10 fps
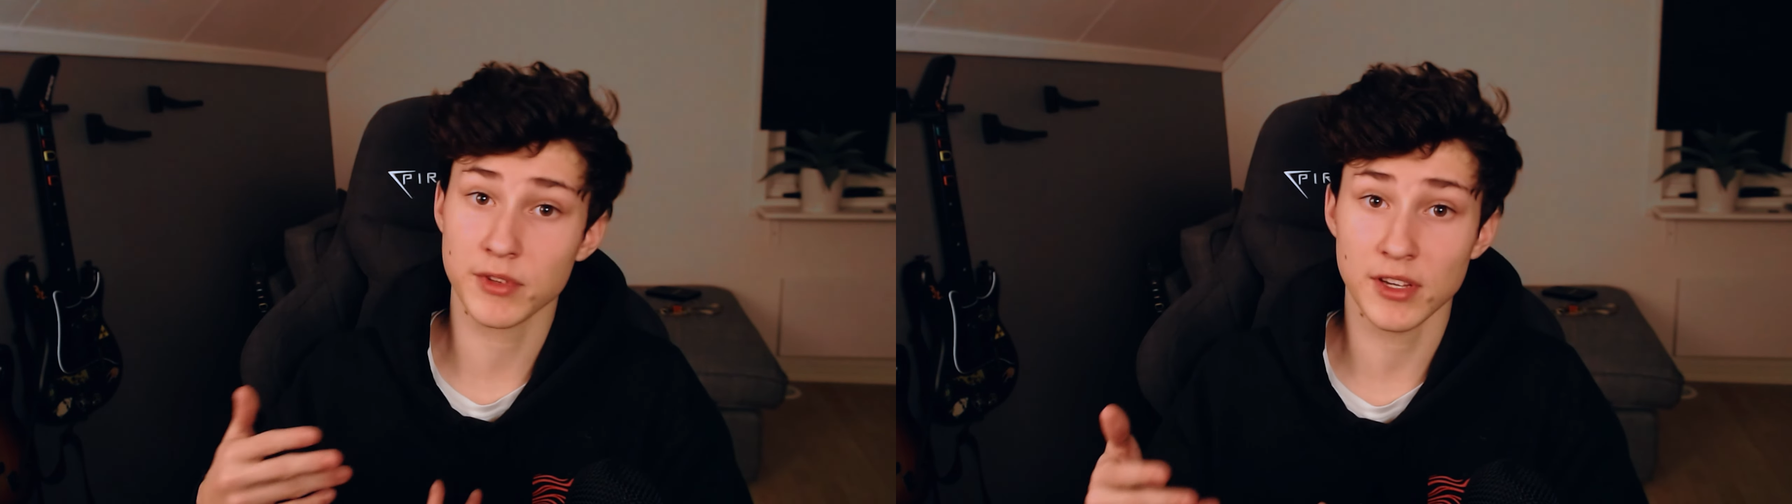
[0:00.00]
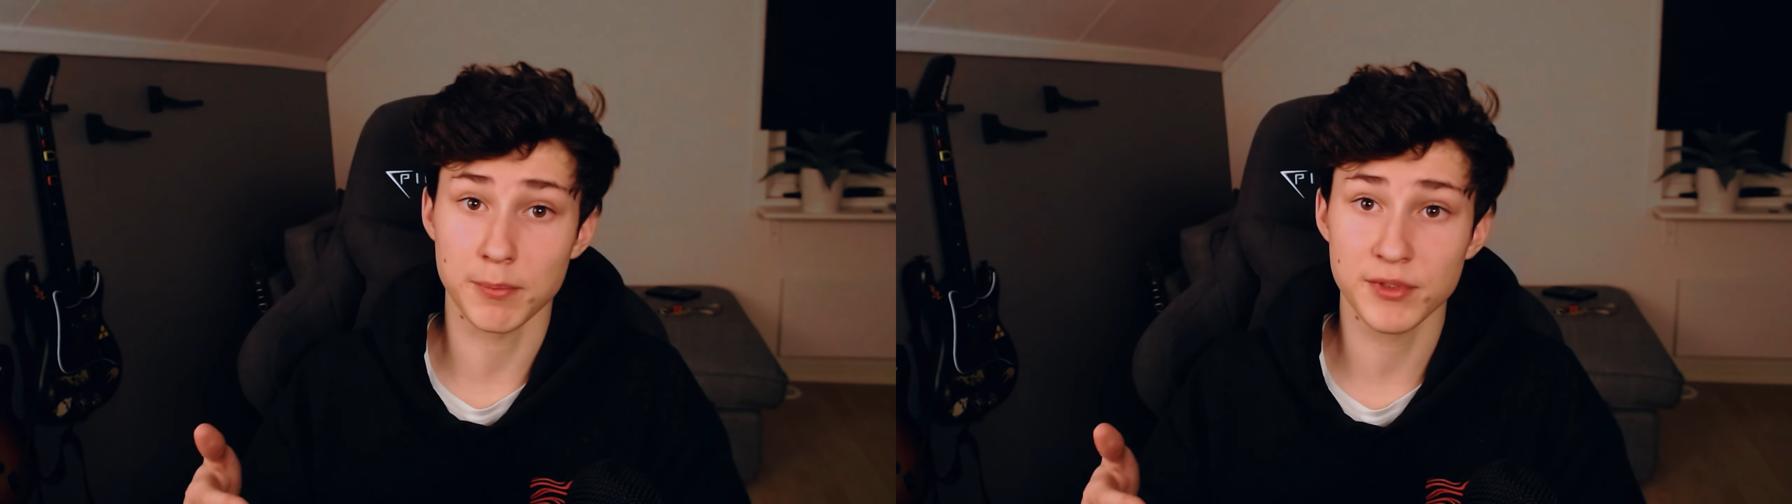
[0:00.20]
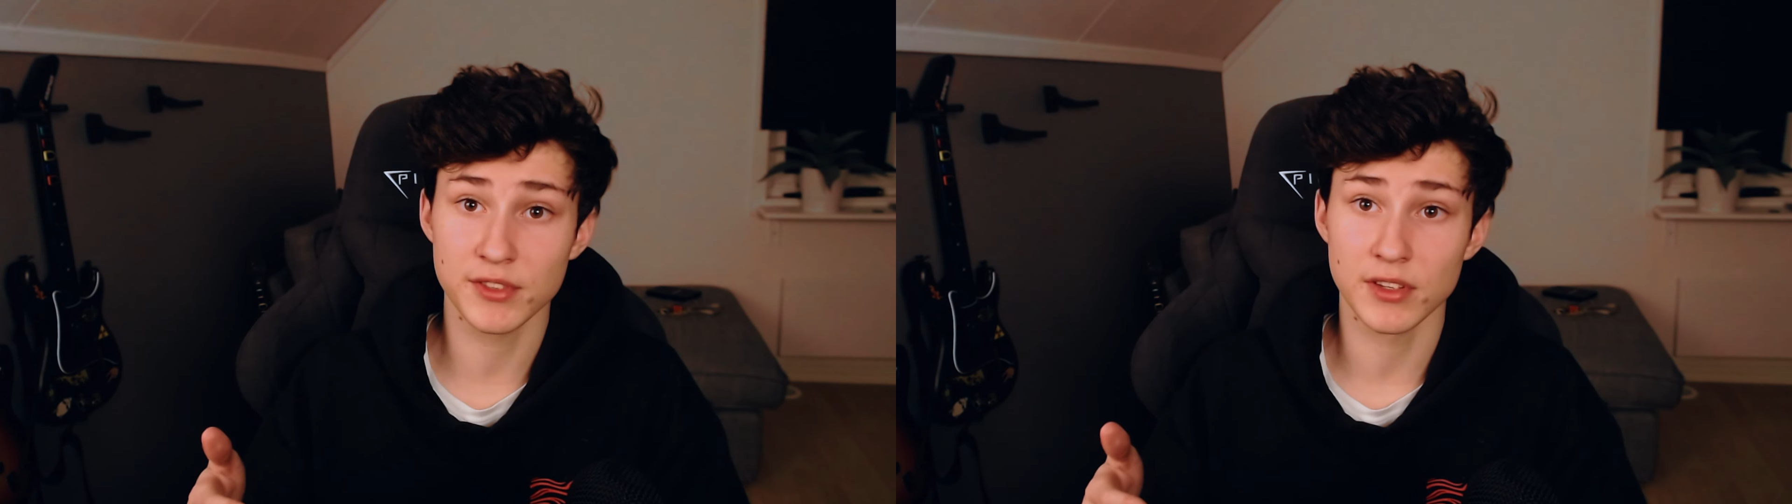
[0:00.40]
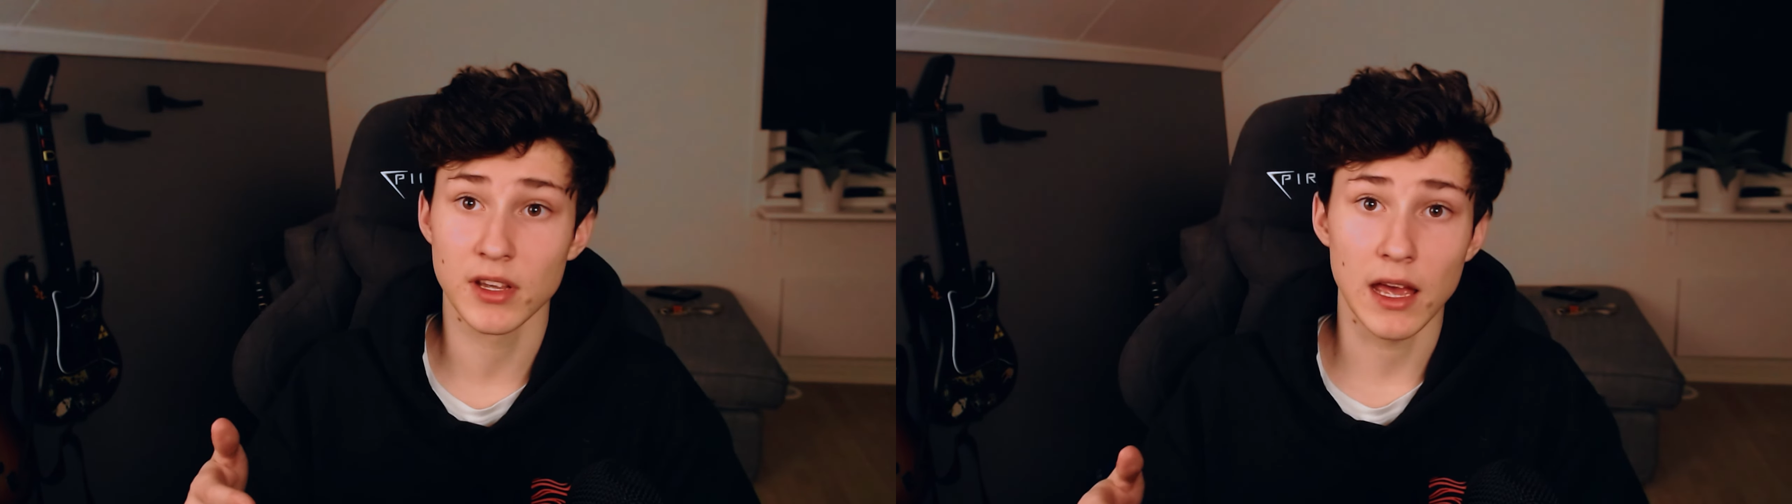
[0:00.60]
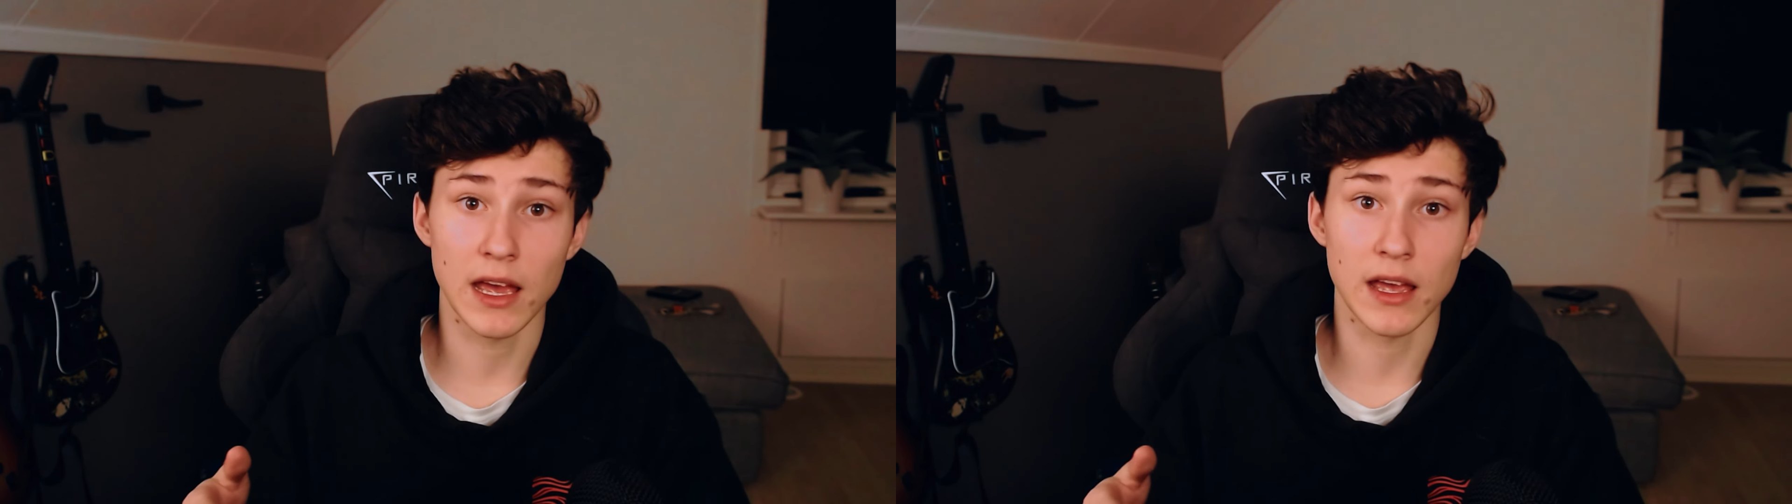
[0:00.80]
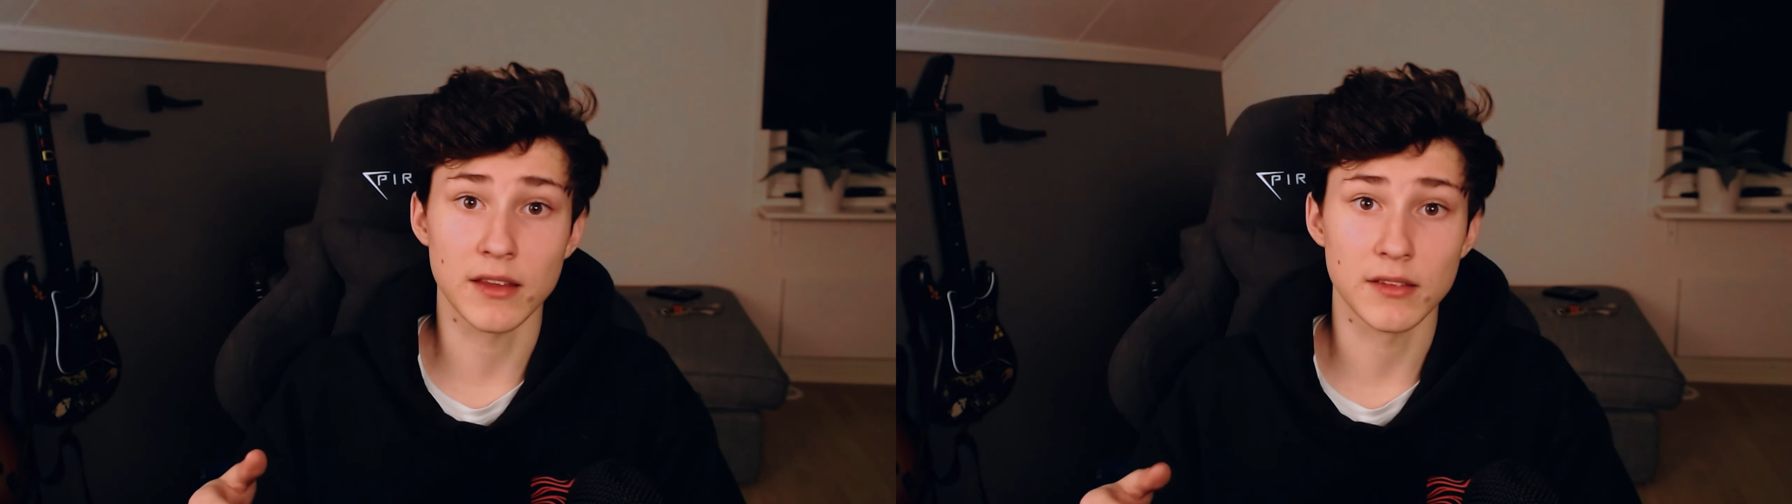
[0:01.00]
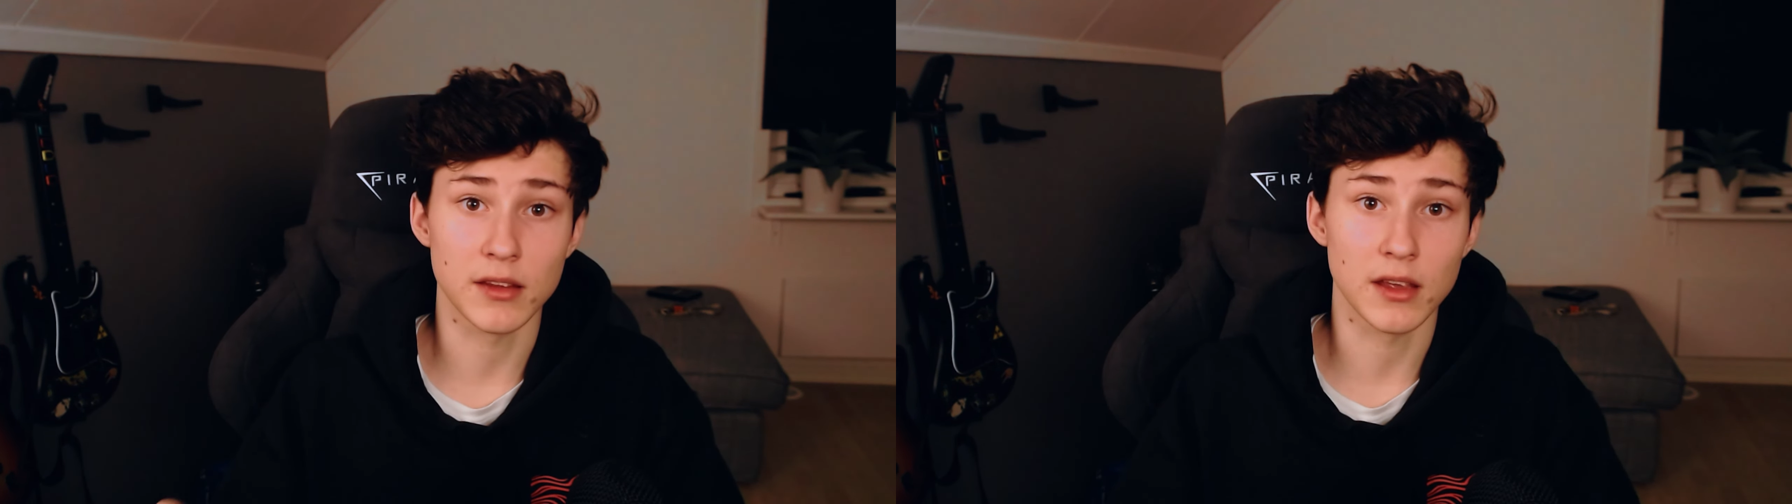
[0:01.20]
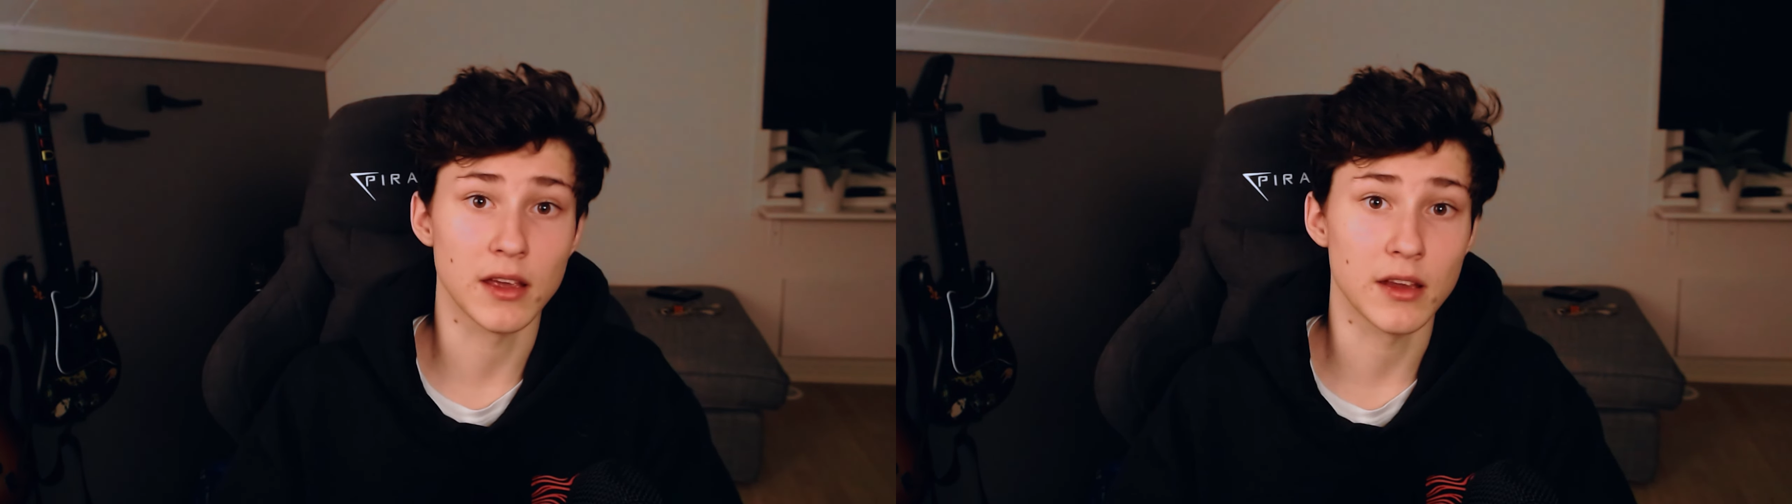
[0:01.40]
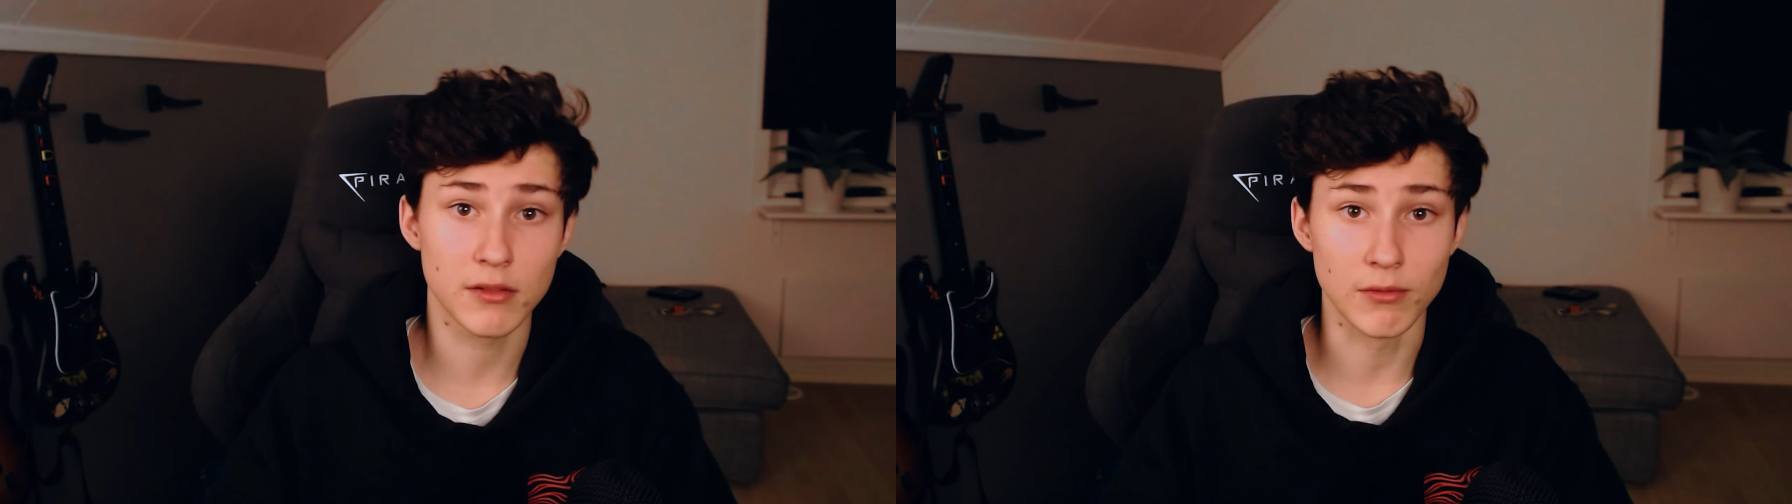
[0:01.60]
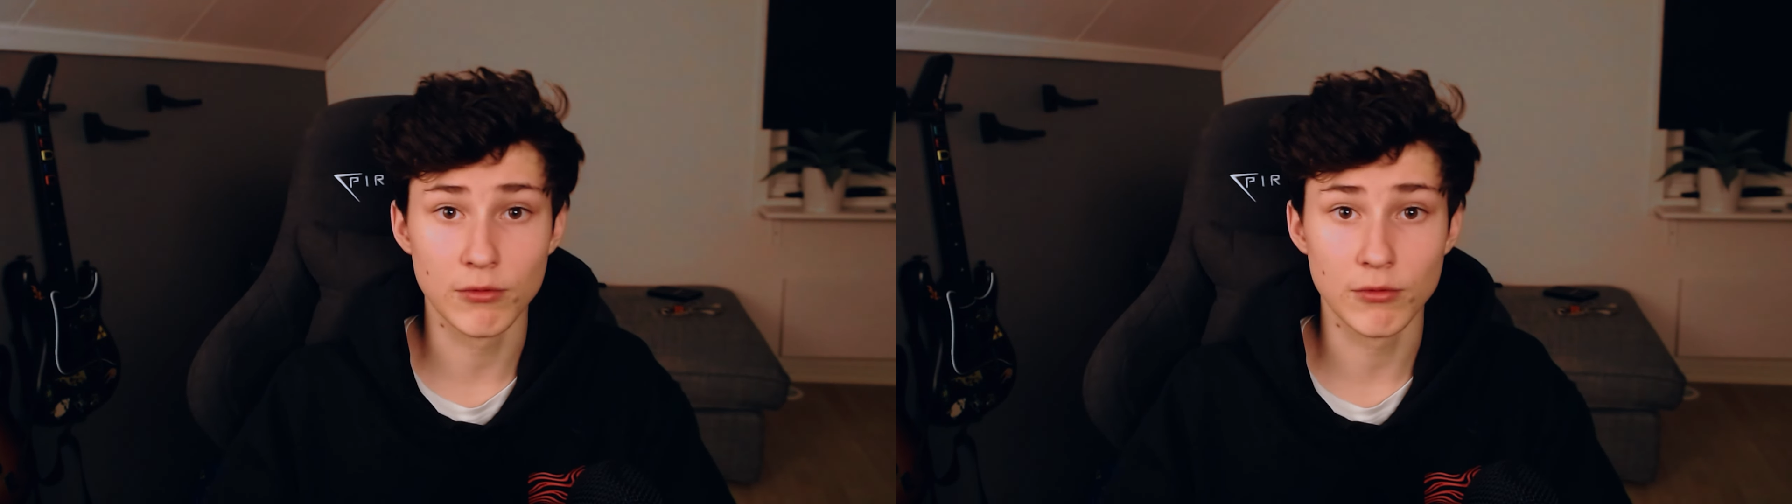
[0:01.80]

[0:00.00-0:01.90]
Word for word: tips and uh,